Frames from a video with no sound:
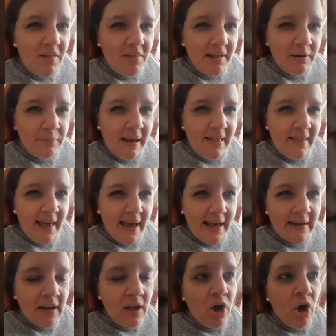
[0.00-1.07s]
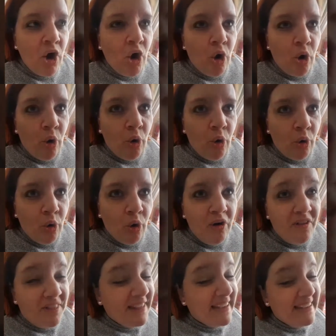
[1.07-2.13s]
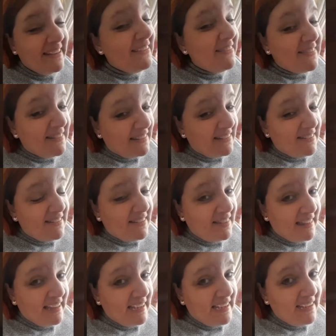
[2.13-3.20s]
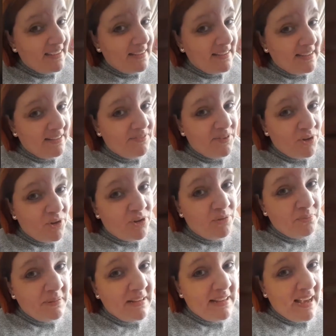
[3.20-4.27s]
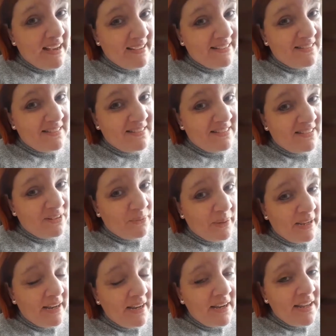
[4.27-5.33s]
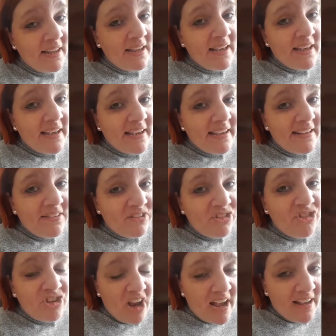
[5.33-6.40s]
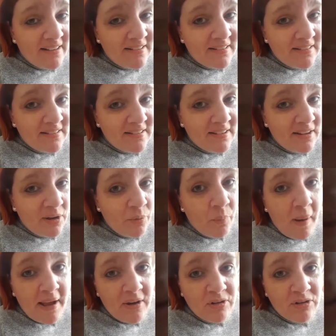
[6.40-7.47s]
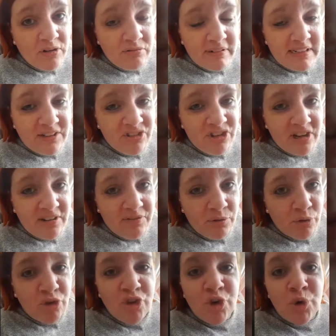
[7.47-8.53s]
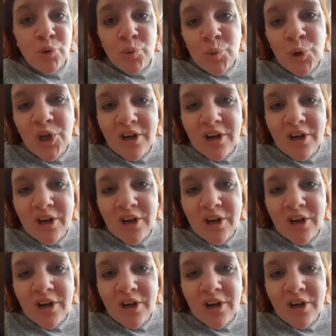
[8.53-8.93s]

Think about that. Or the easiest thing, if you can be asked to do it, is just whack on a really cheerful tune.